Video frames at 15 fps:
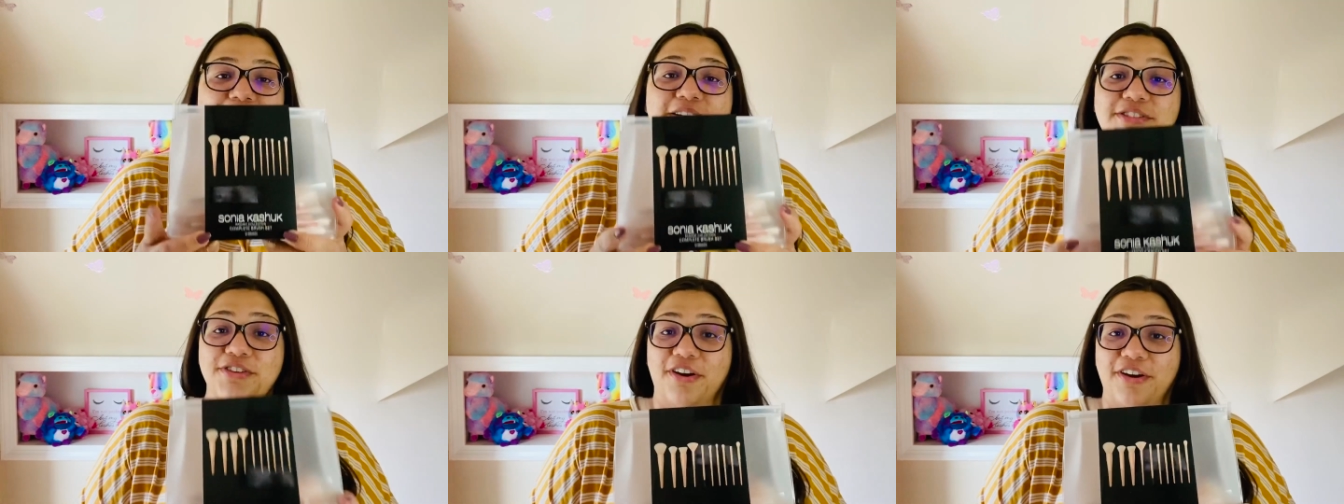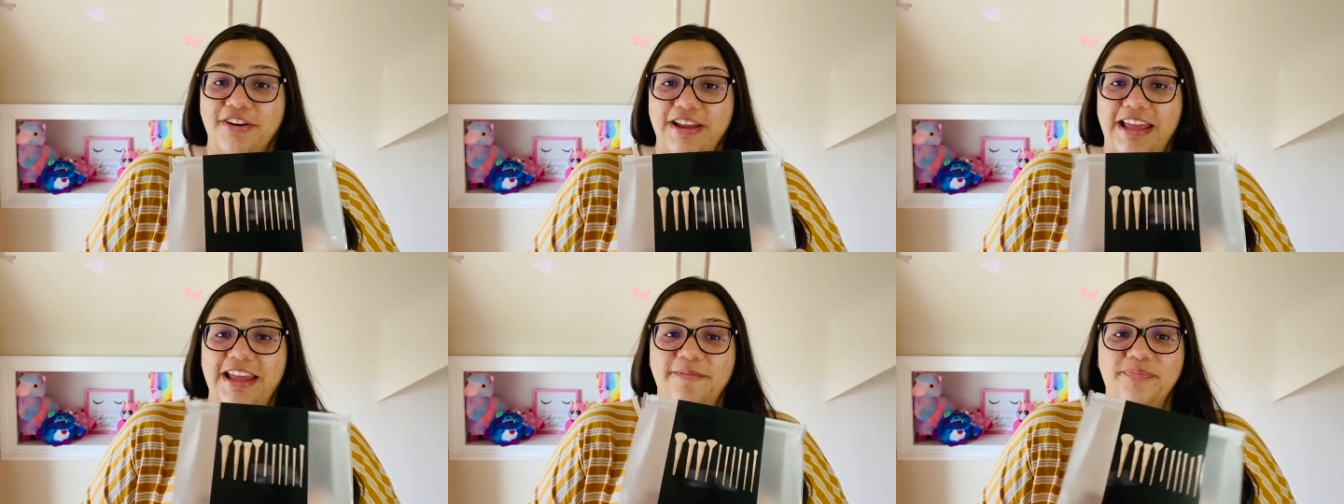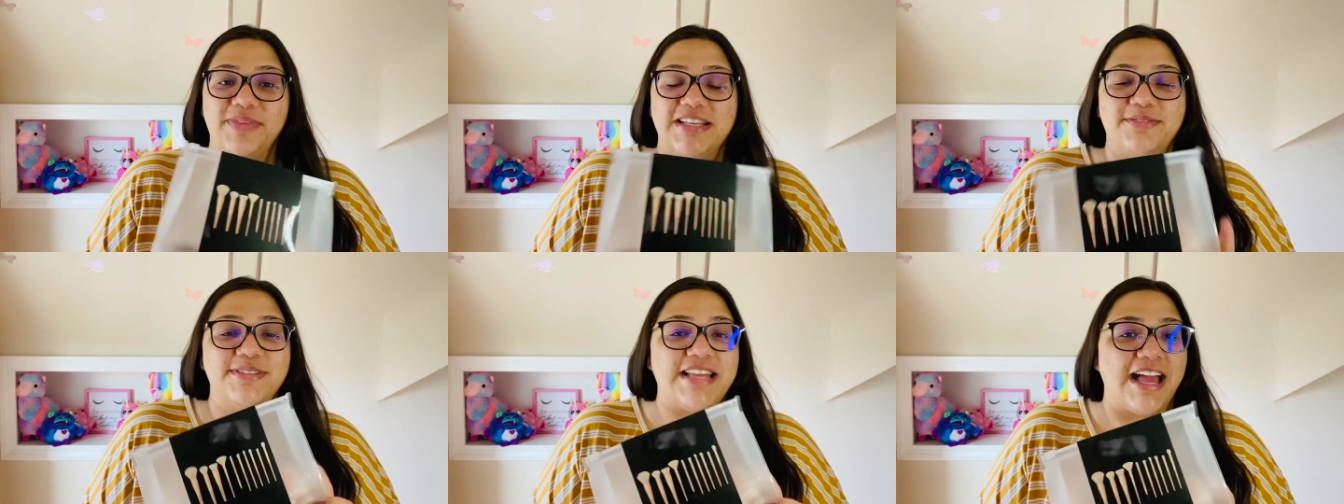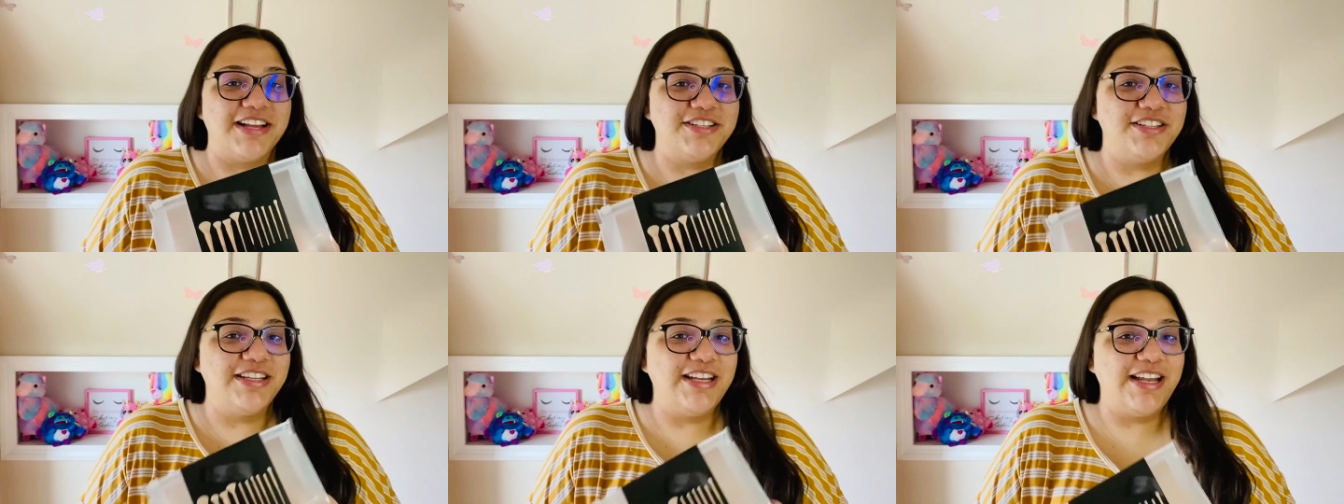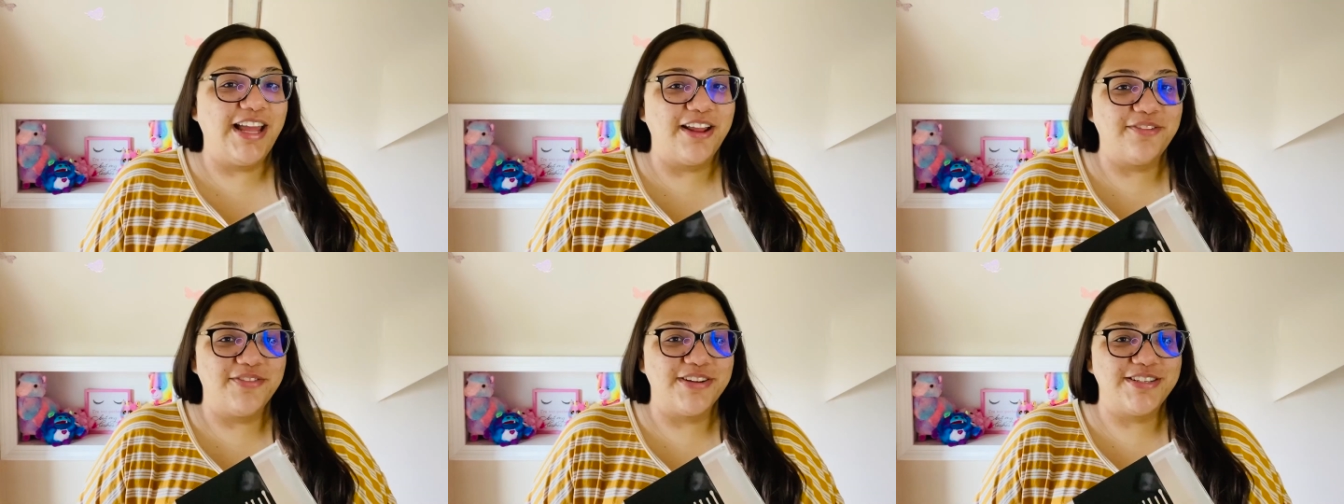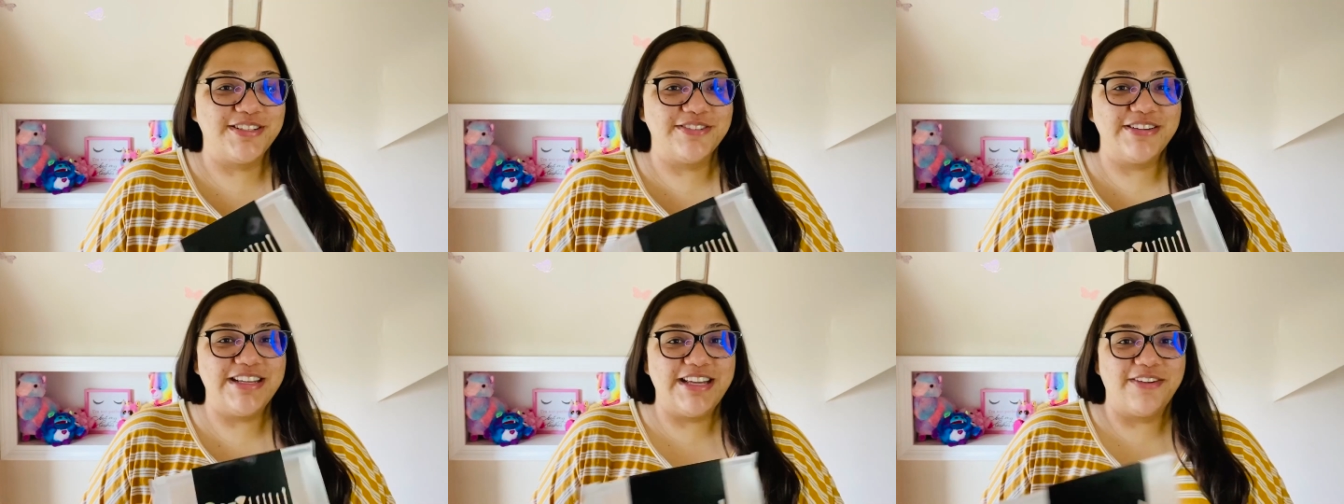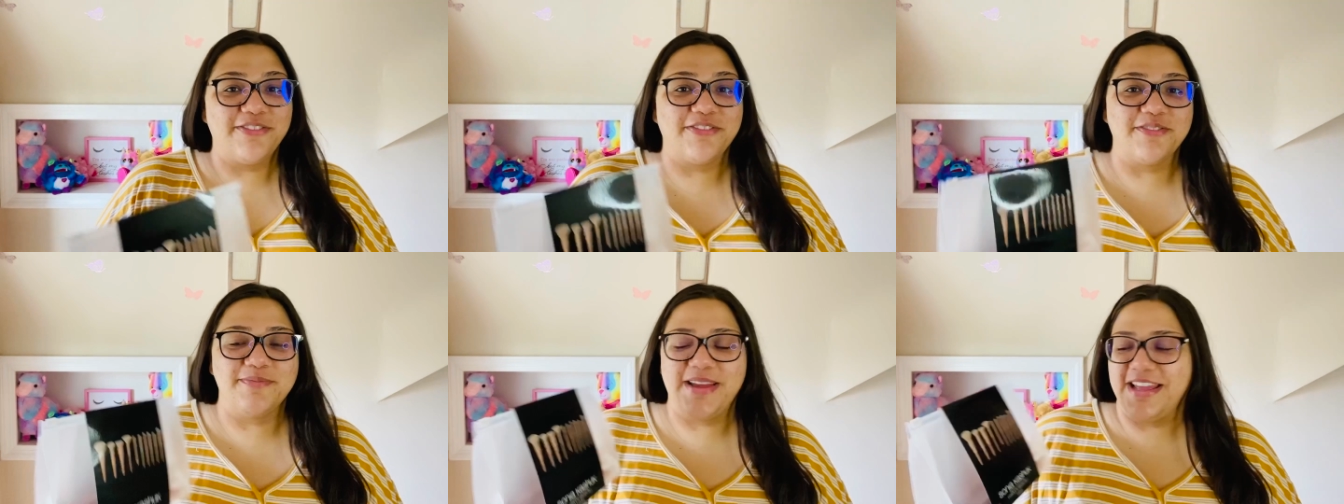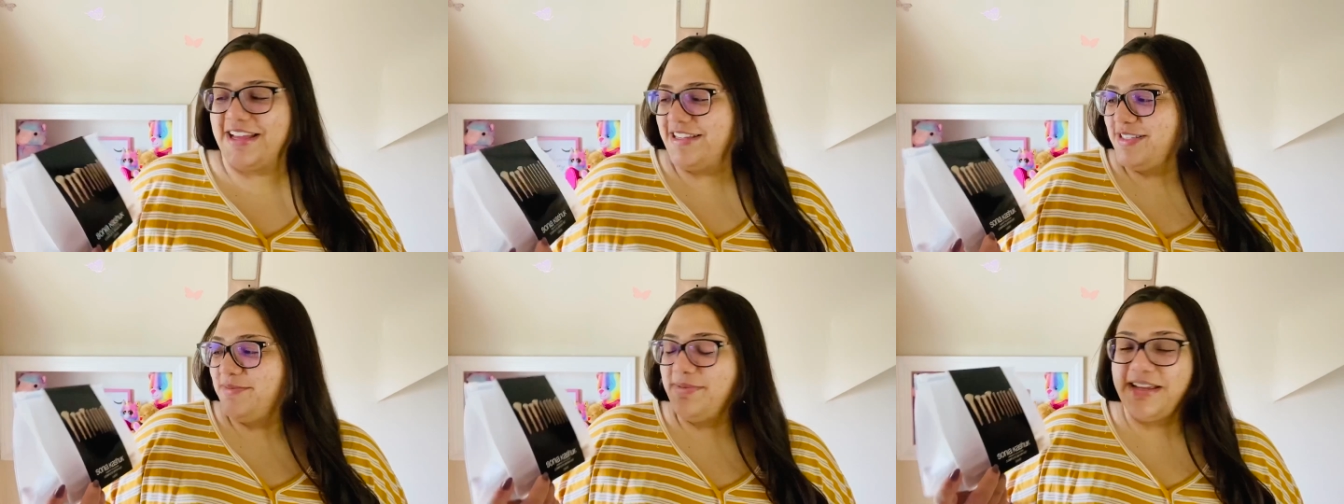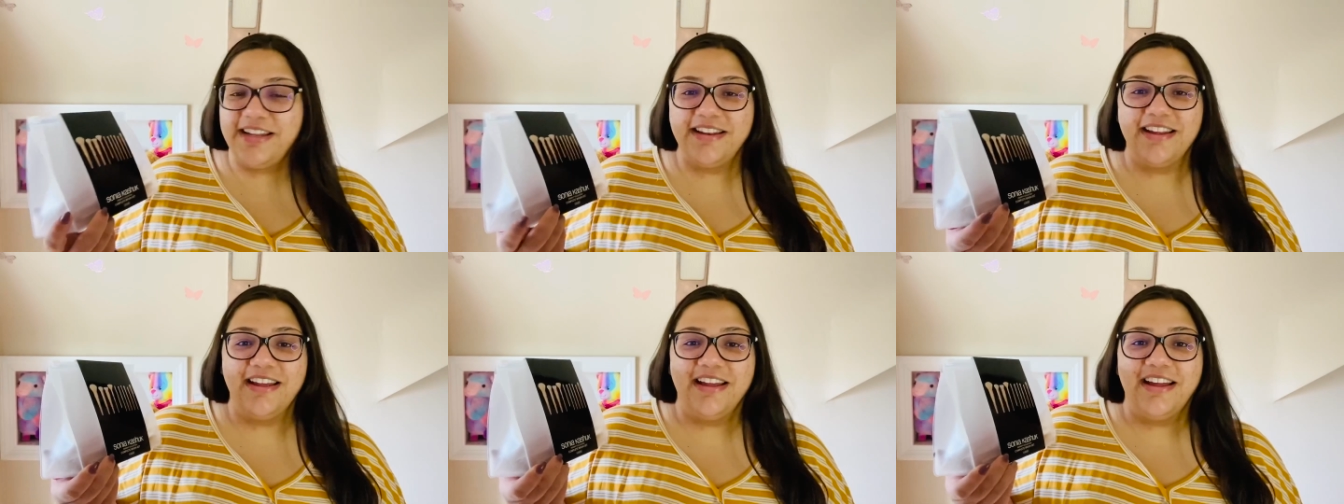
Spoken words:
Target. This was actually an anniversary gift from my husband.